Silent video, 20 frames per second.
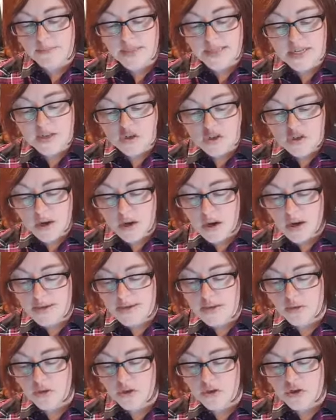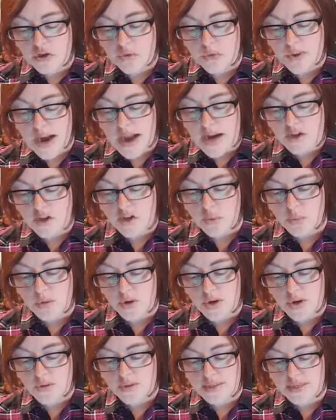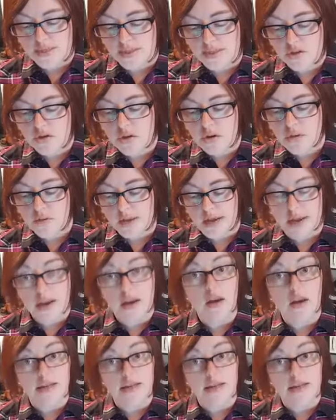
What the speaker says: potentially cause an allergic reaction when used externally